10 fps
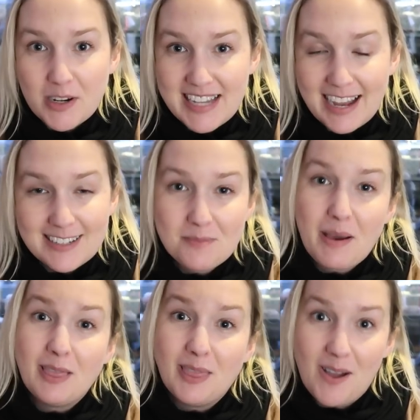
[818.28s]
are protected
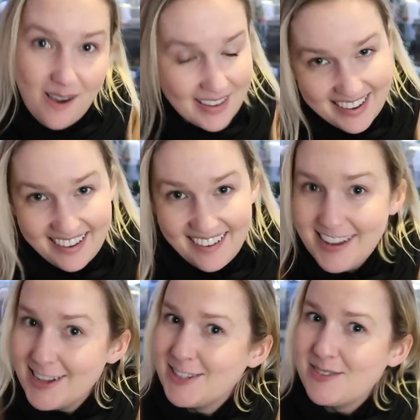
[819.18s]
by law here,
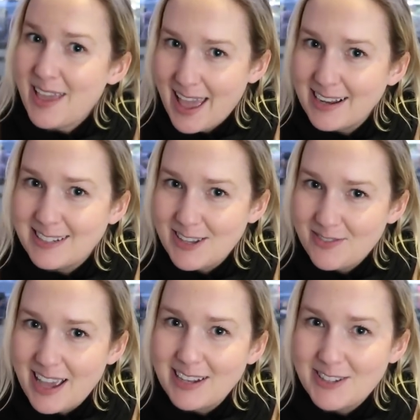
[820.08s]
so you can't
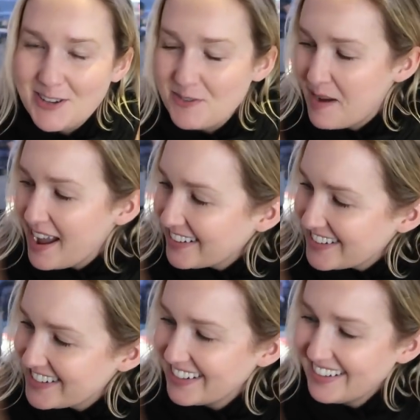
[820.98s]
deviate too
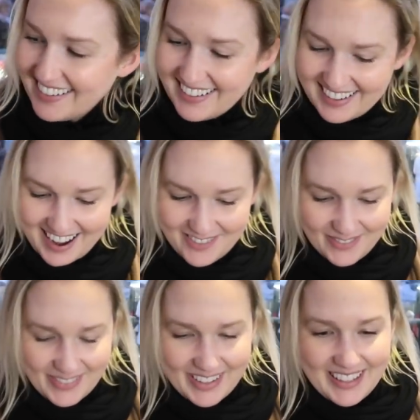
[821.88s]
much.
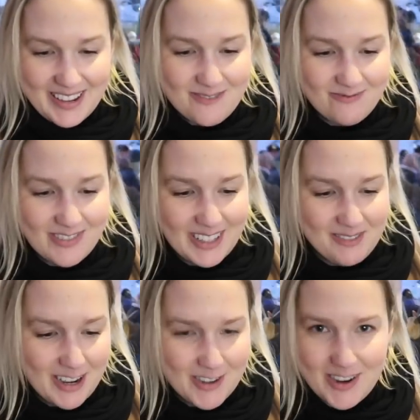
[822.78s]
I really,
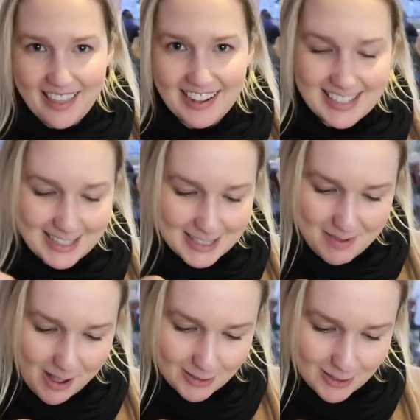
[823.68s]
really want to try this. It
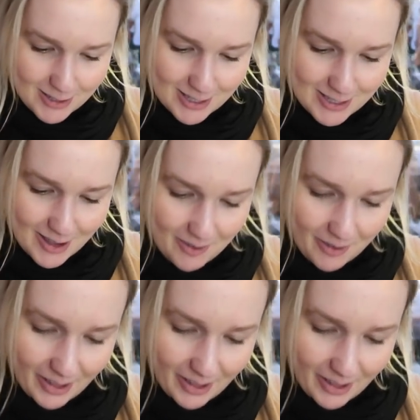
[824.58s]
smells so